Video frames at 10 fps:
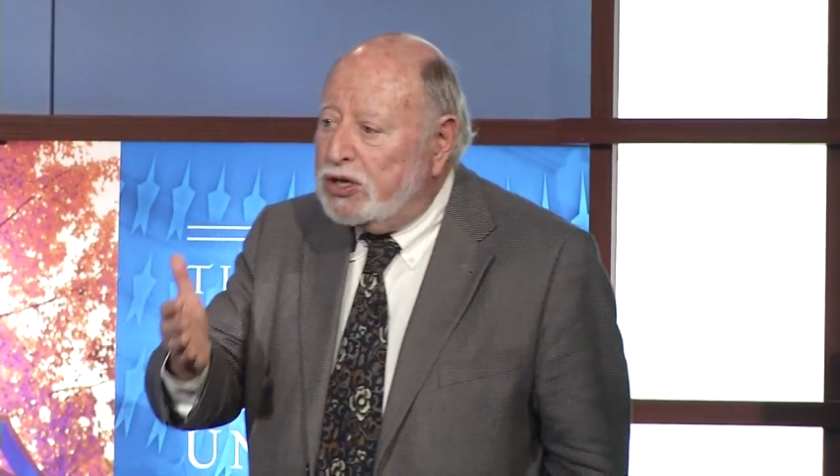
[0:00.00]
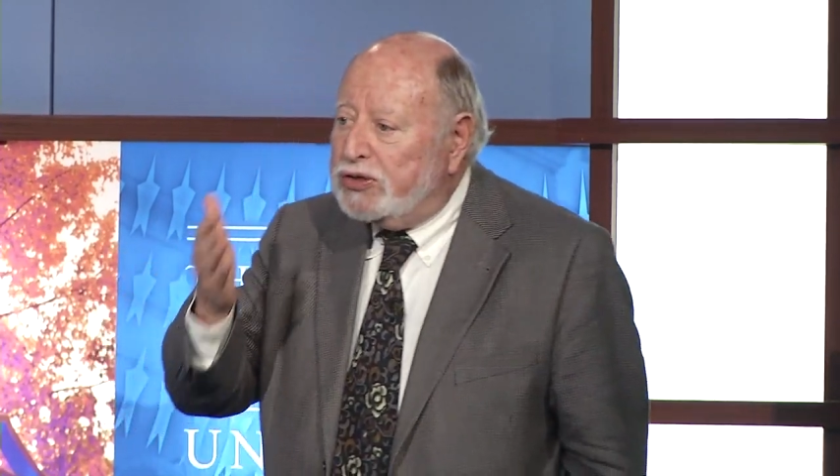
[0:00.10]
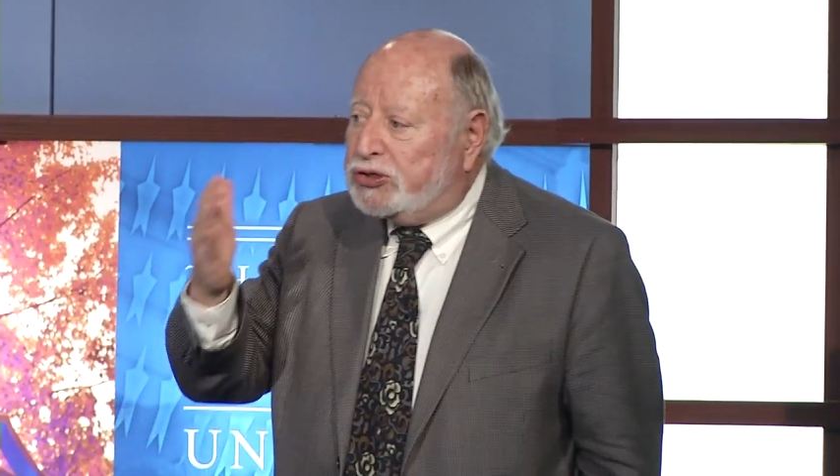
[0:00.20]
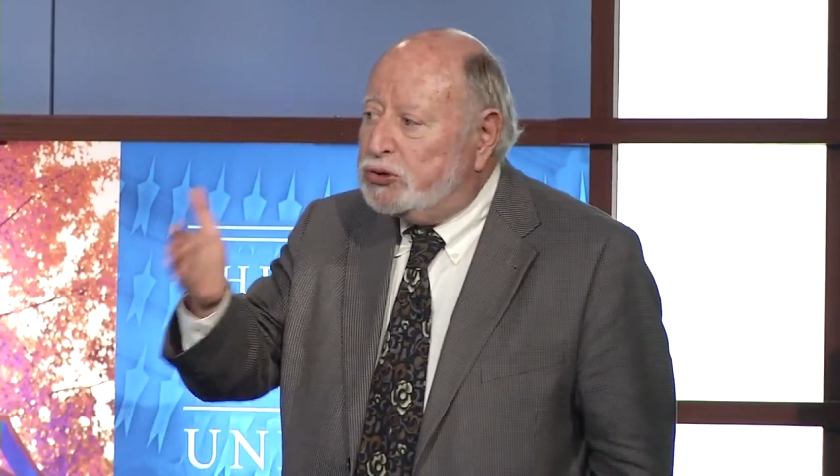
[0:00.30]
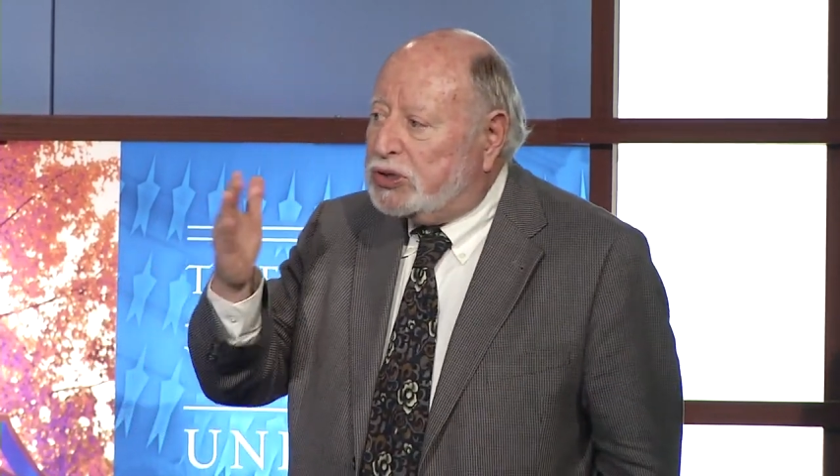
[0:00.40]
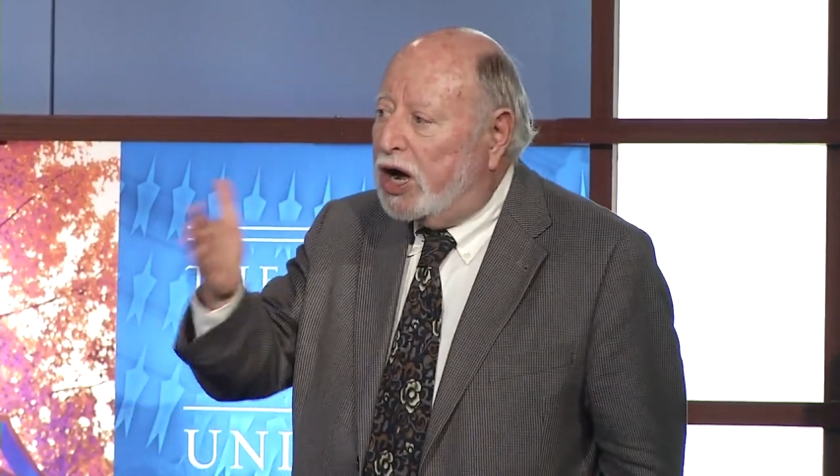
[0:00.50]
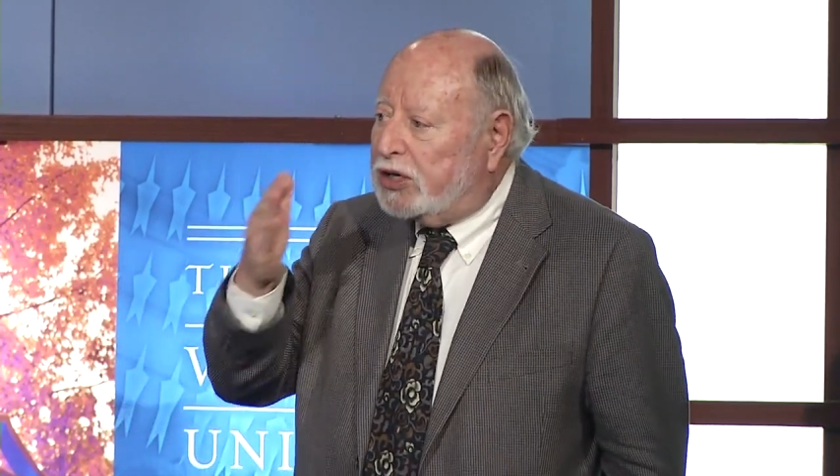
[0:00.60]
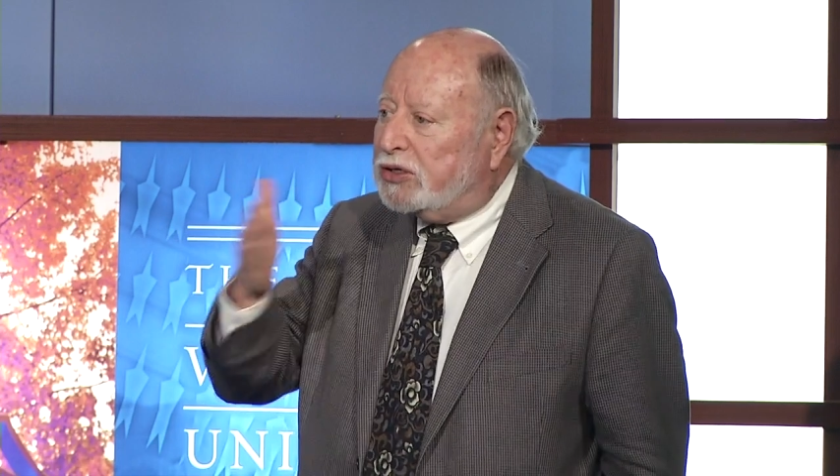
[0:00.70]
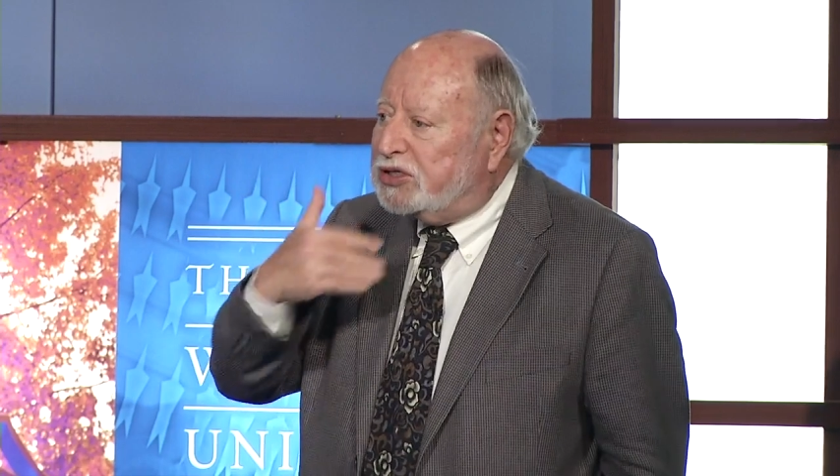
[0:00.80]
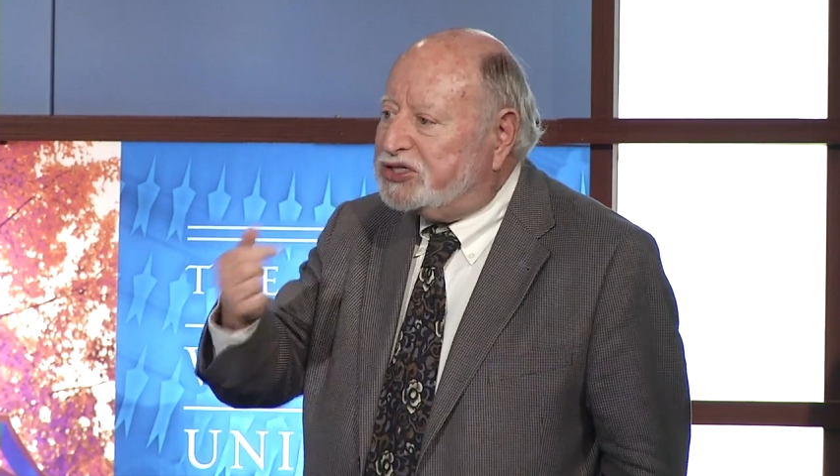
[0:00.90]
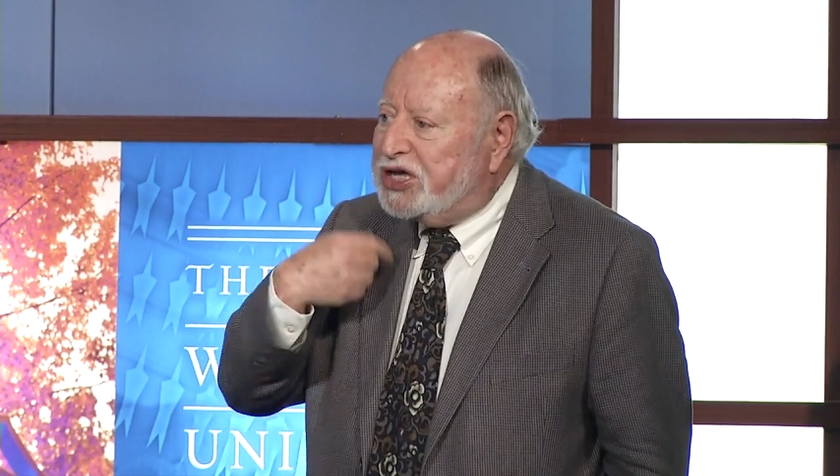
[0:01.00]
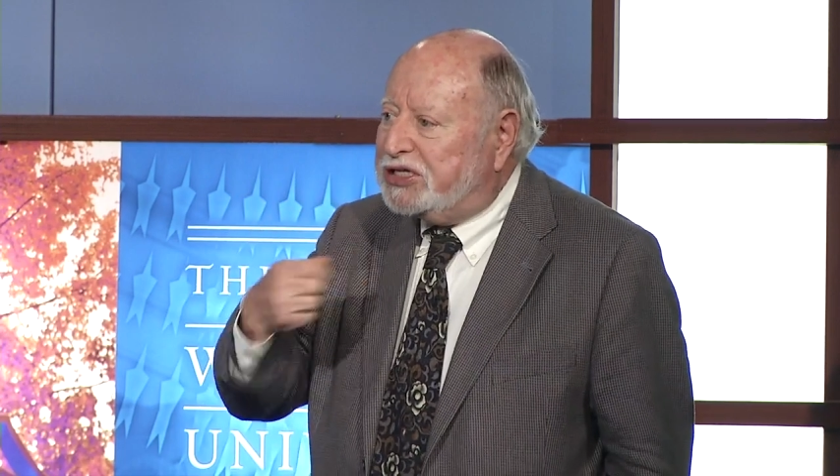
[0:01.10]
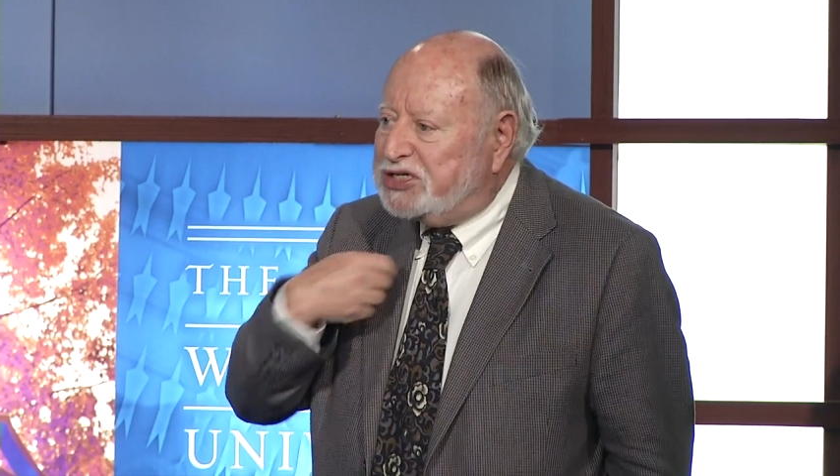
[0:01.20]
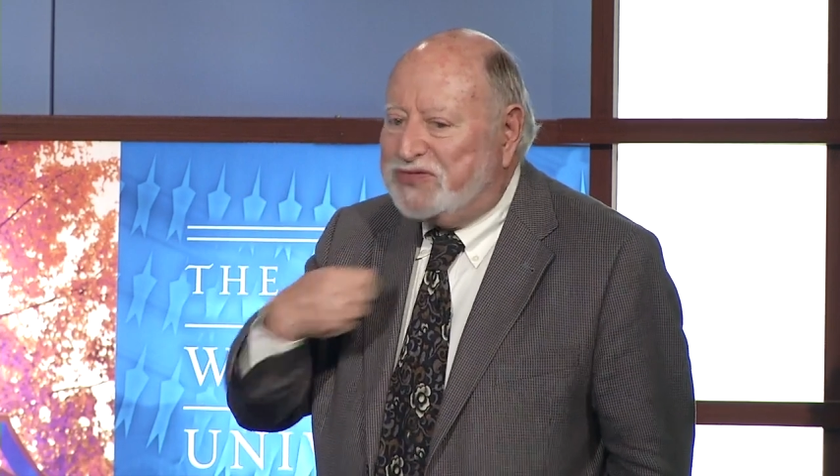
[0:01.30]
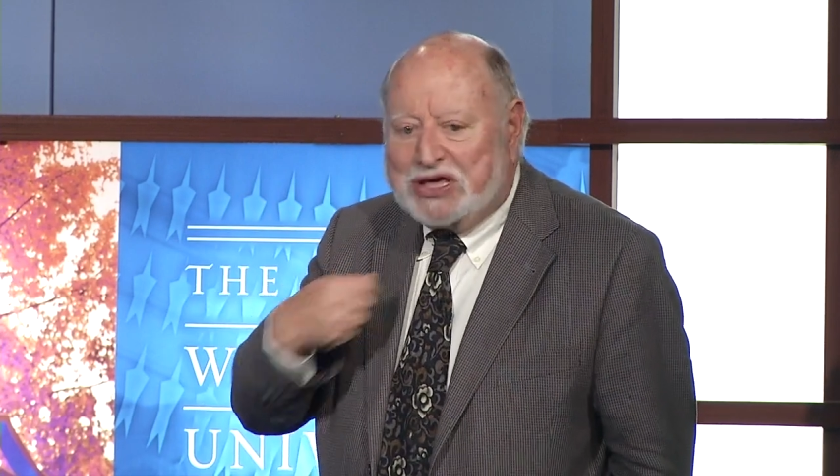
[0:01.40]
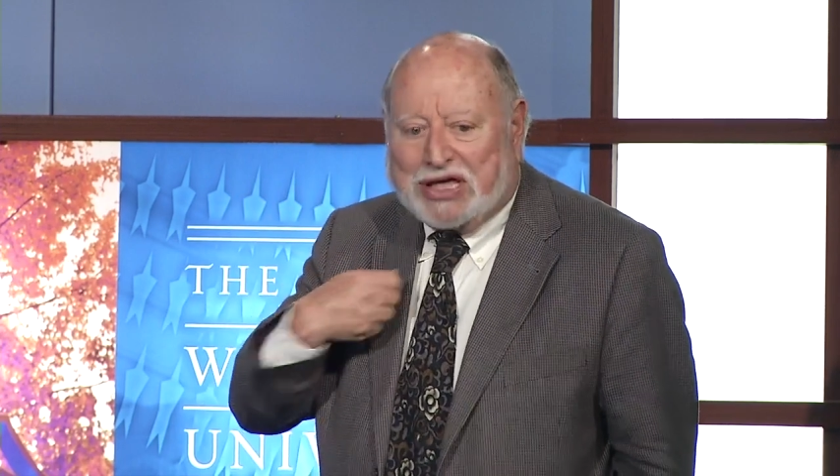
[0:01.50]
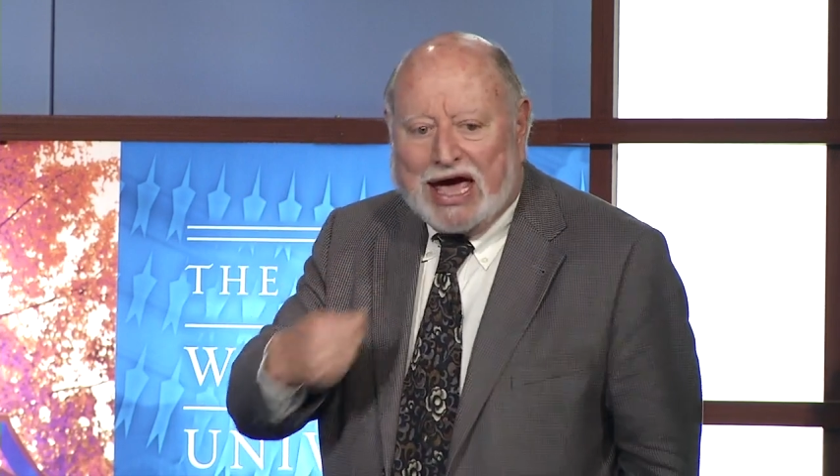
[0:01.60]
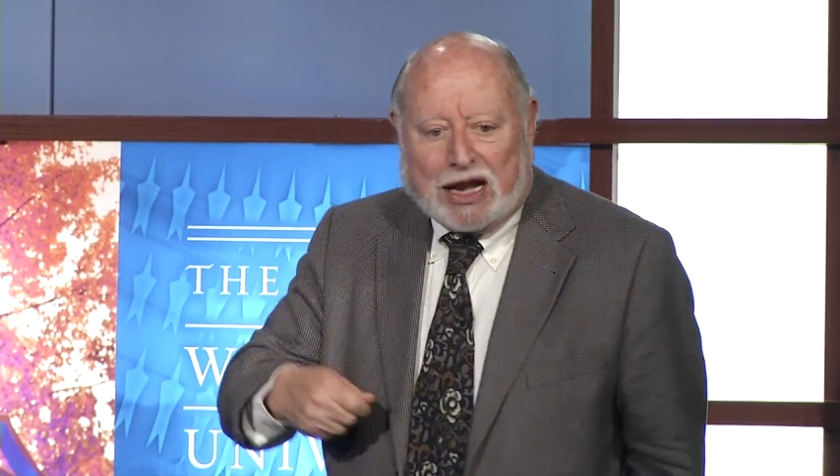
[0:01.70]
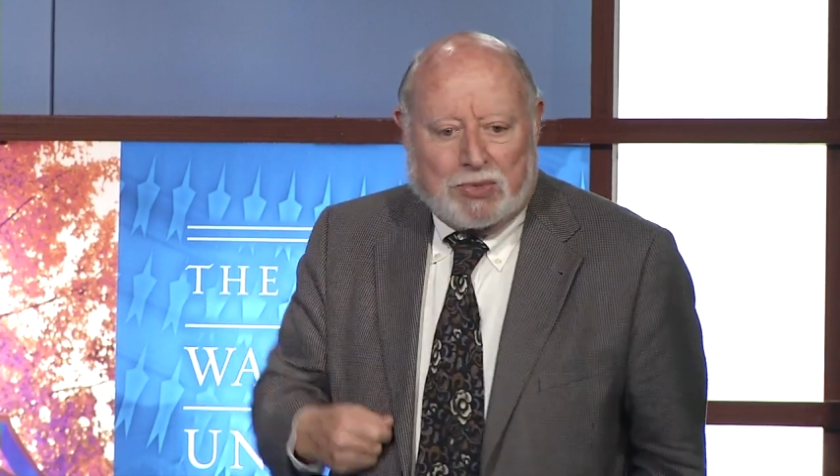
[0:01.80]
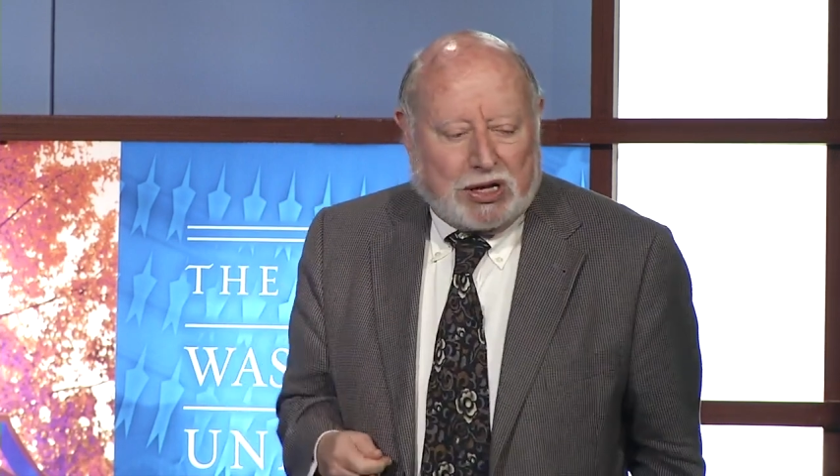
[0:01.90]
the two cardinal sins of the
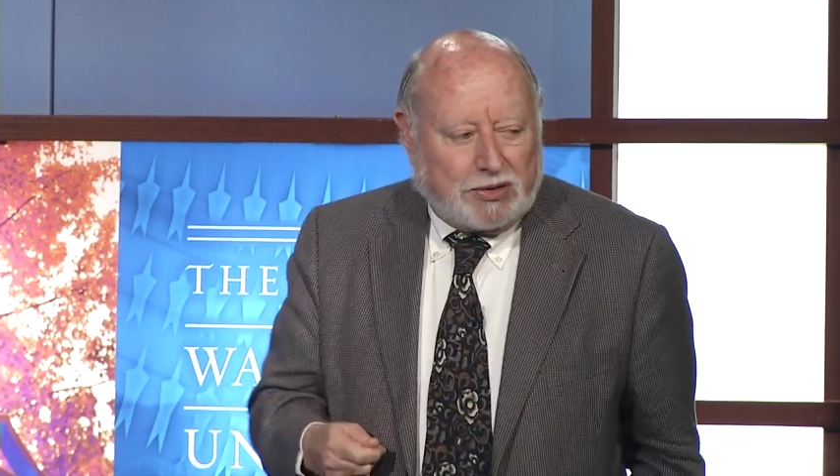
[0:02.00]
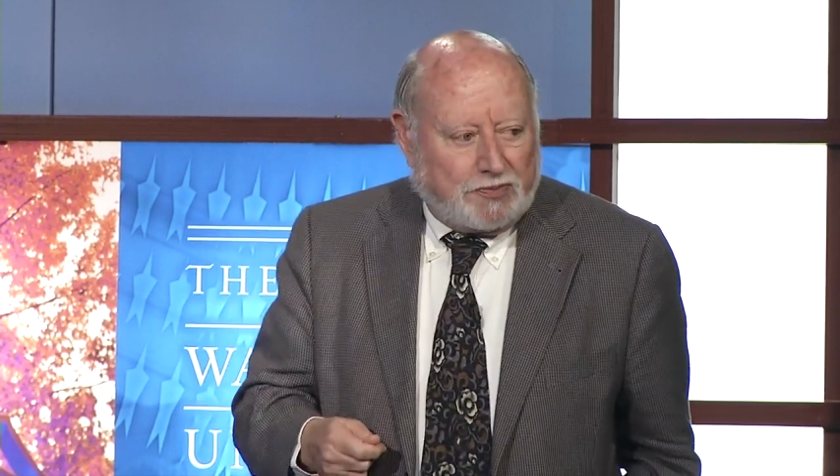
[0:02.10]
academy?